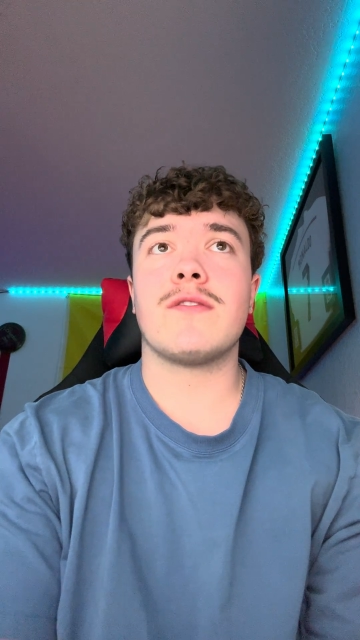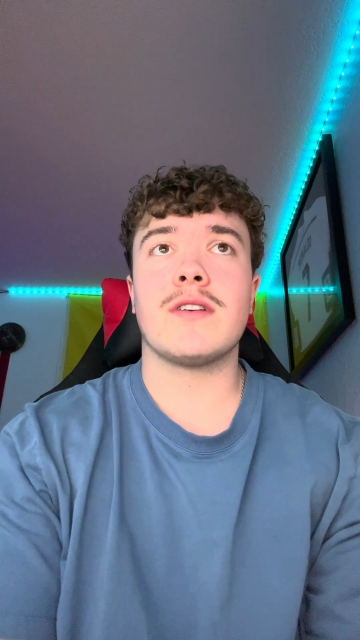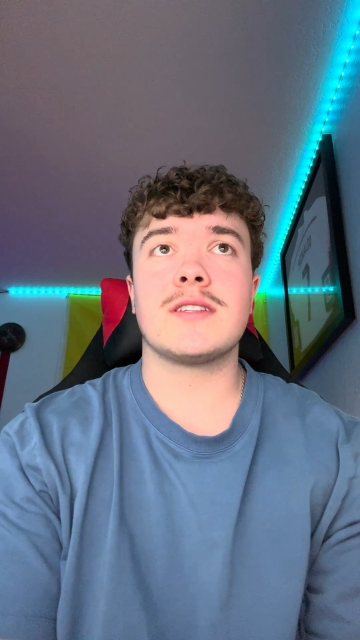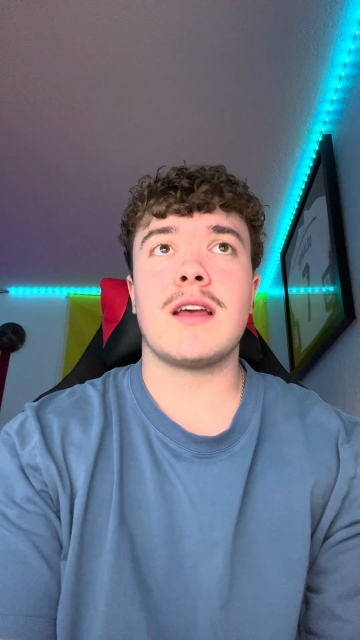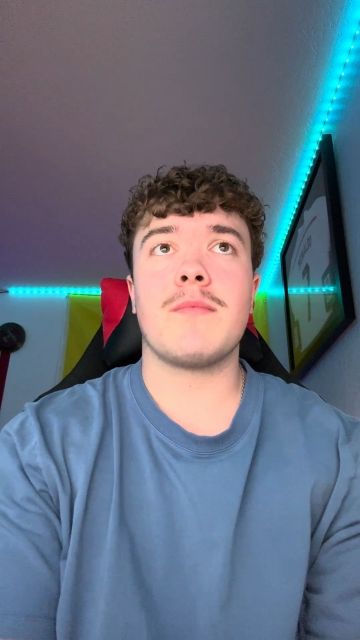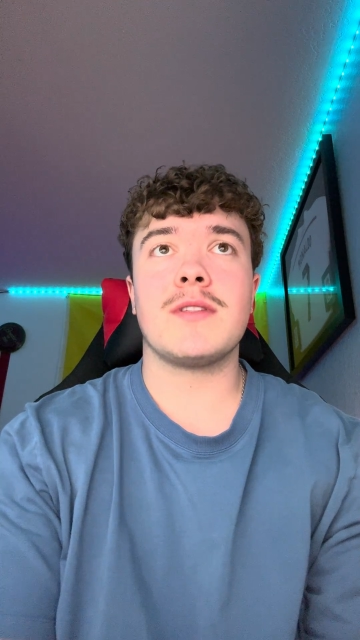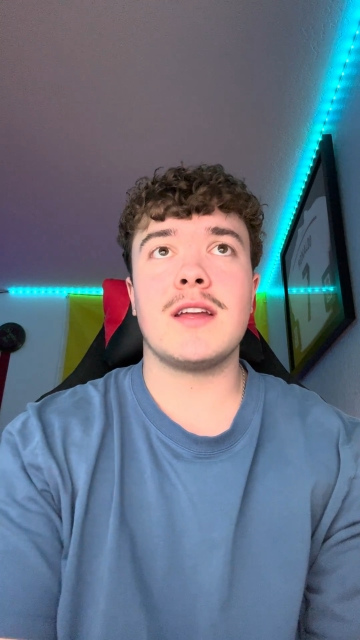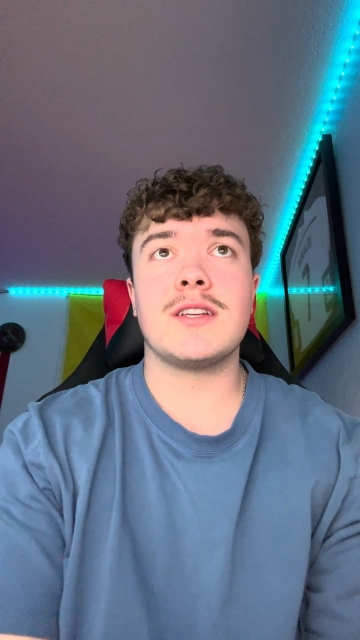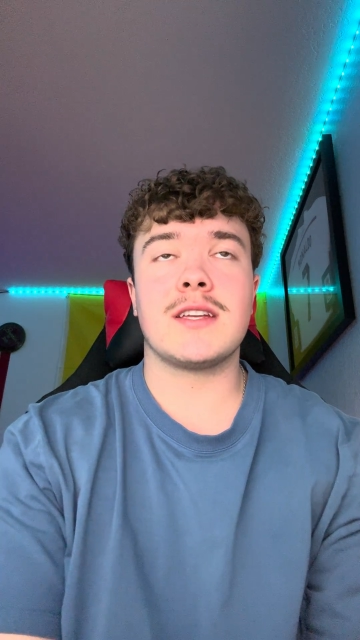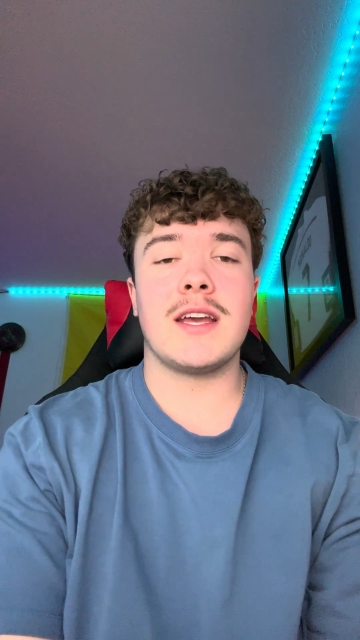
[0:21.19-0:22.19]
For example, the
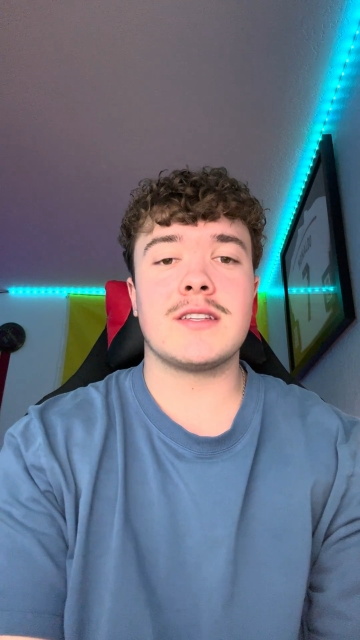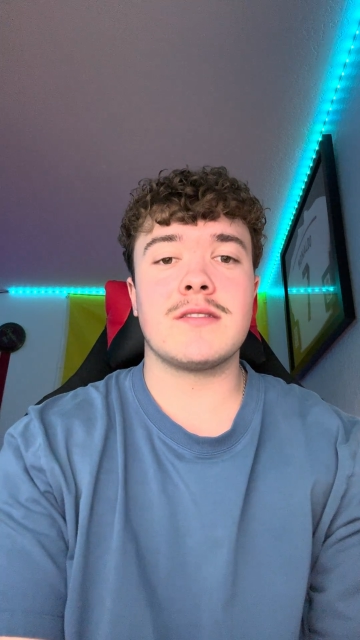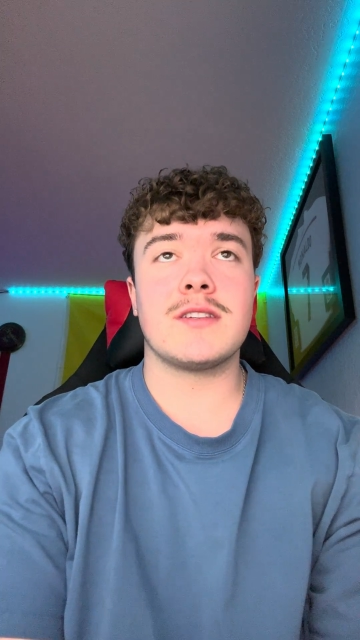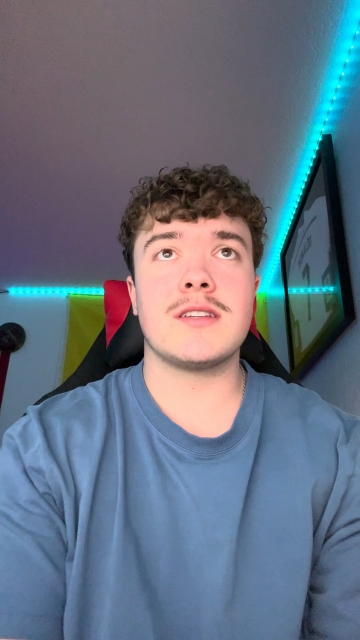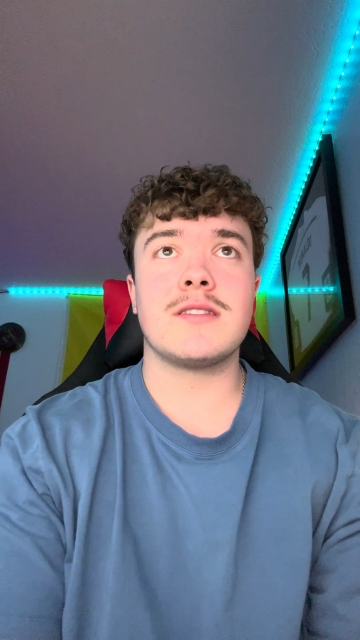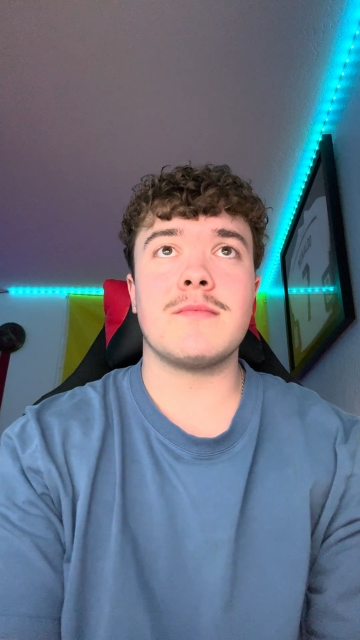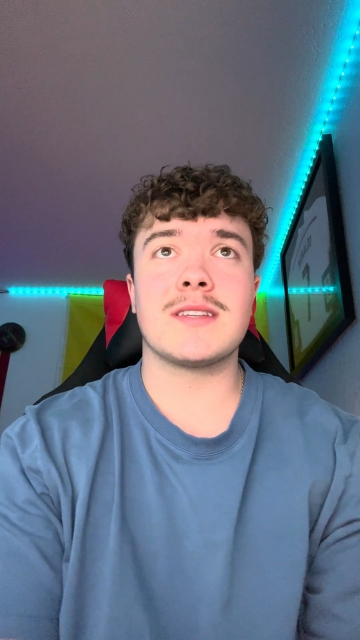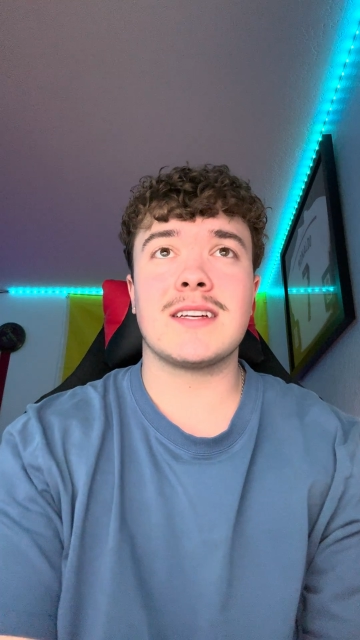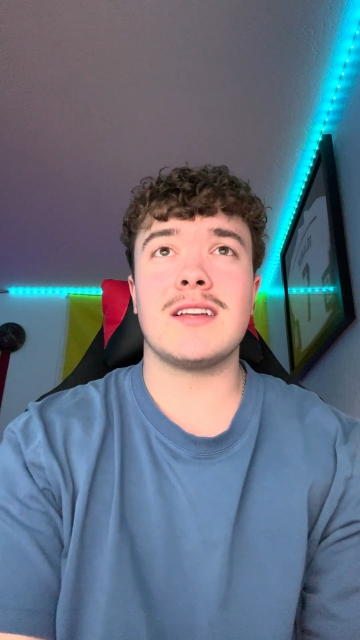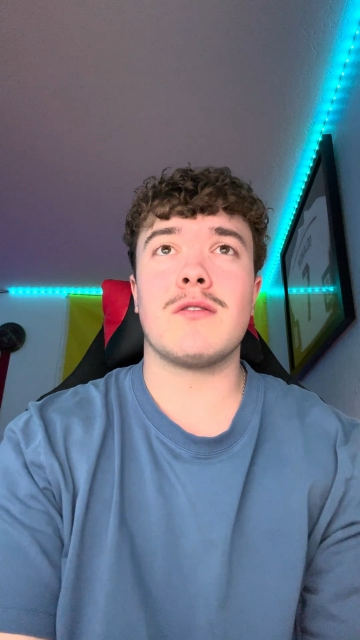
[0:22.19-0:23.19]
education system is
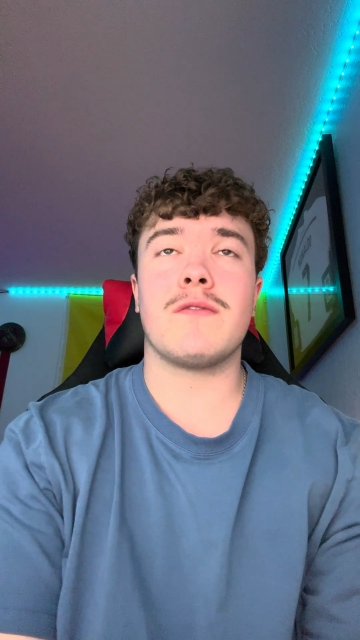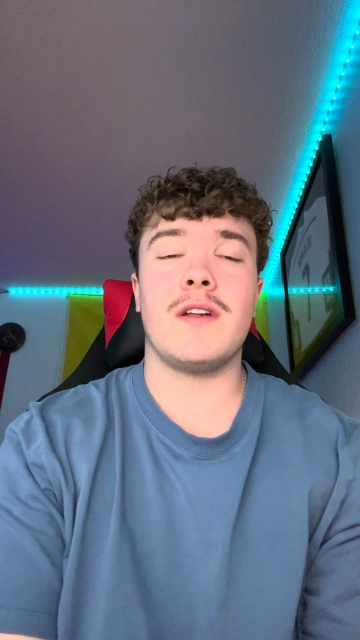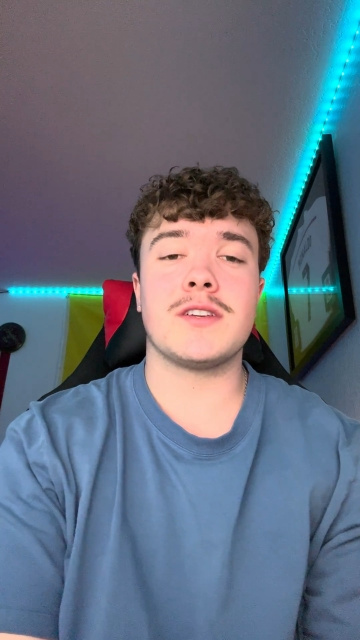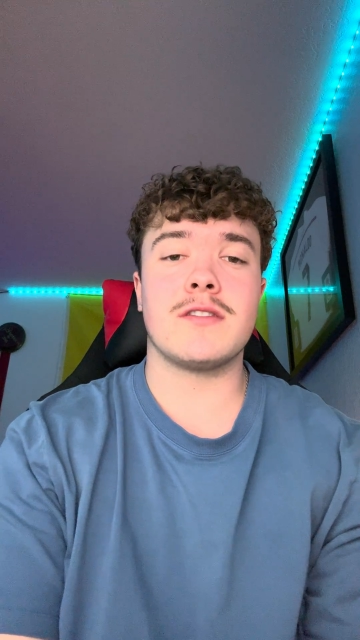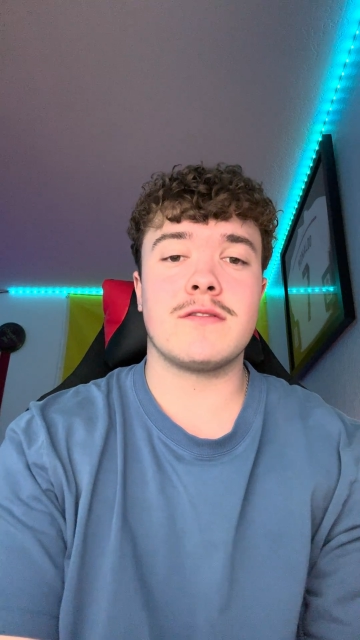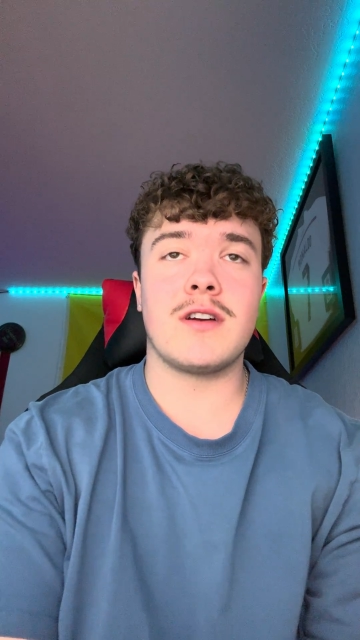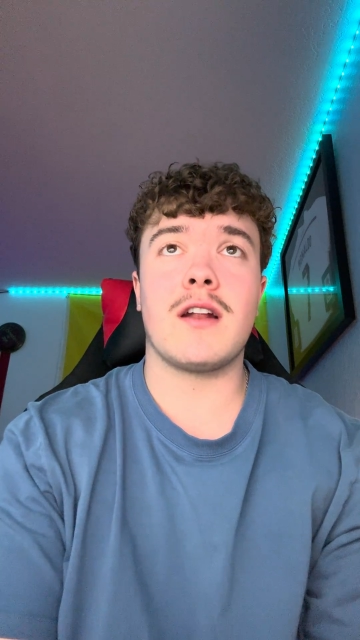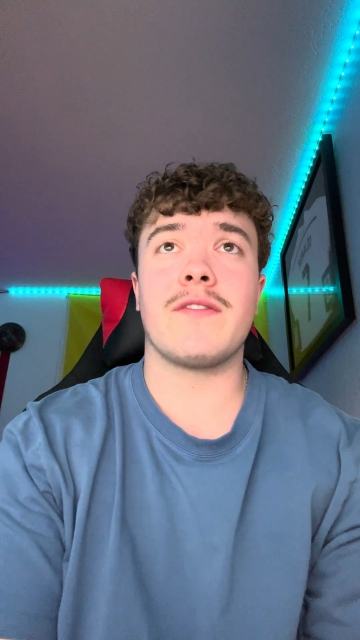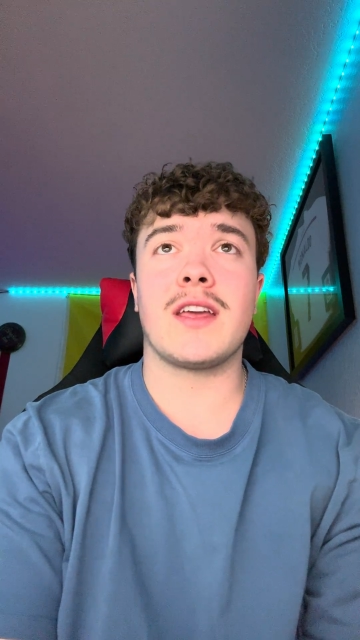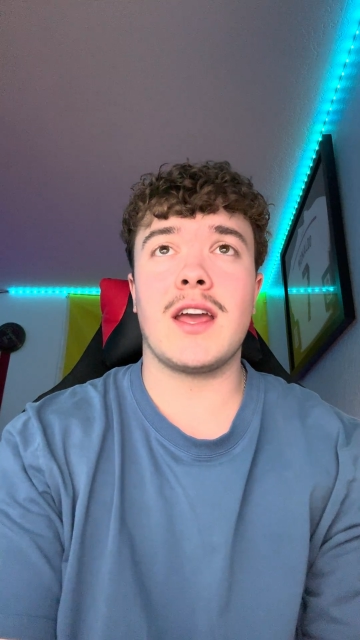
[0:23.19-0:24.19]
a clear reflection of
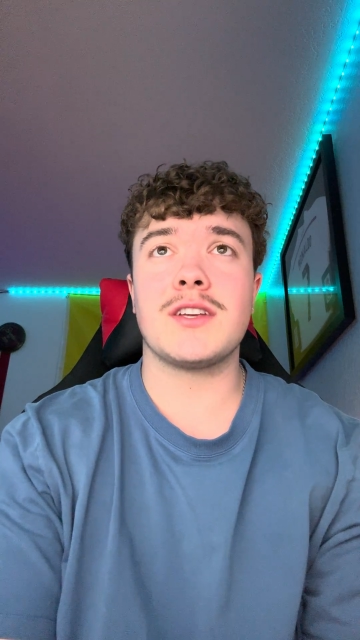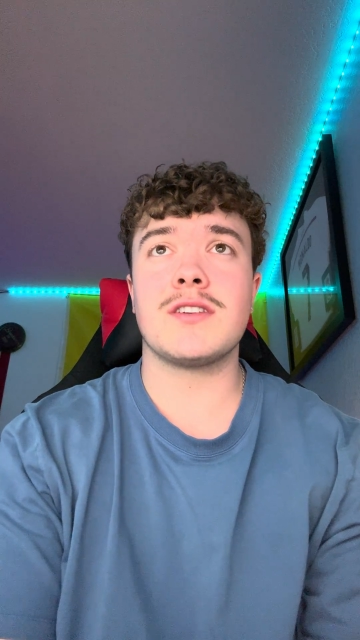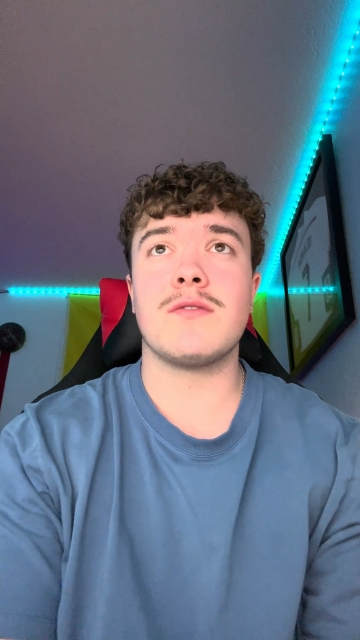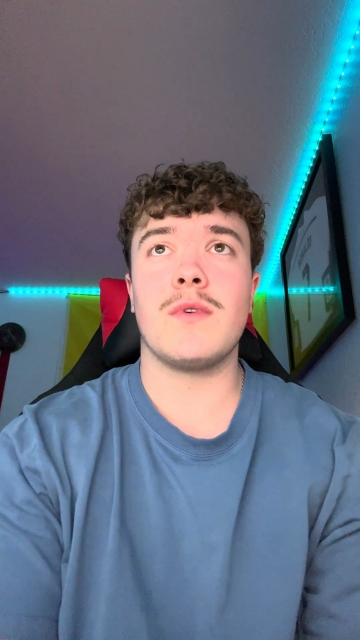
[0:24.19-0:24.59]
stratification.